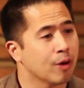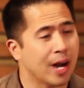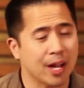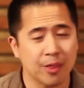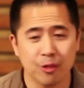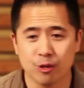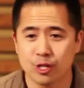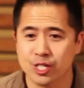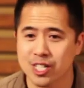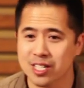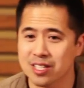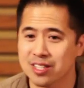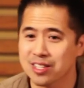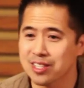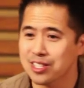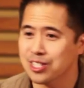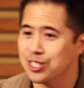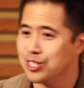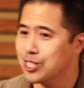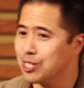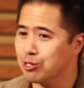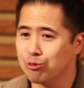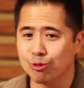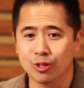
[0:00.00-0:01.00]
rather than
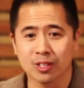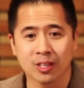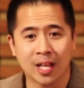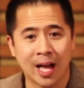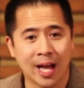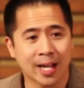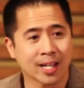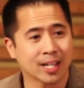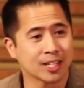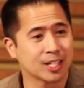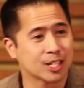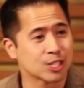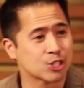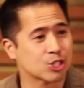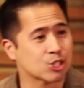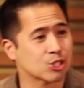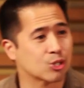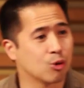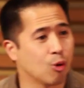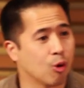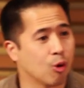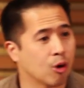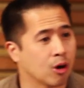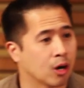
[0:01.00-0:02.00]
just relying on a
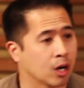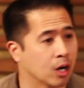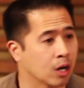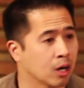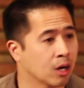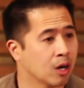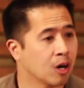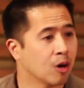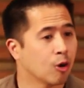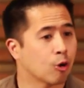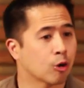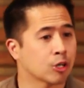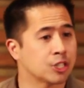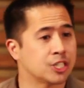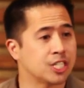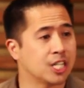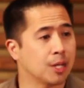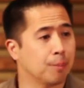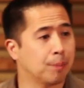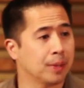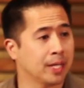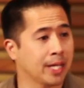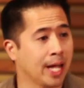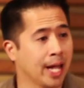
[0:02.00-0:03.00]
score or
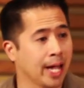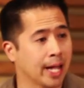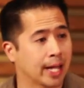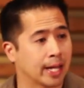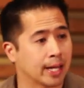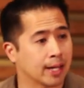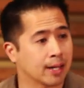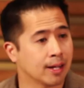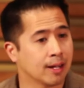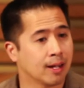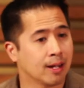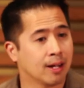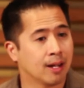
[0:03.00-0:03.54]
GPA.